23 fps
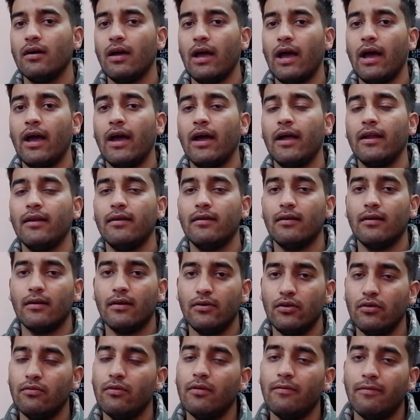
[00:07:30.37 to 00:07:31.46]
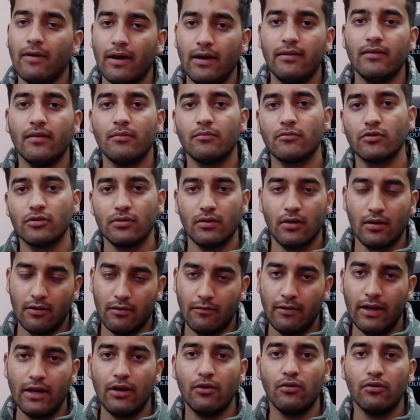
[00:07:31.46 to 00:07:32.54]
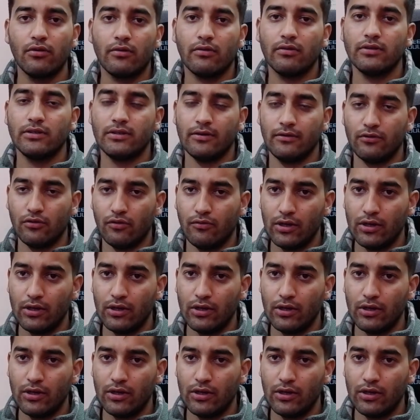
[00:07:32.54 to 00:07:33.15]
and you will find some very good questions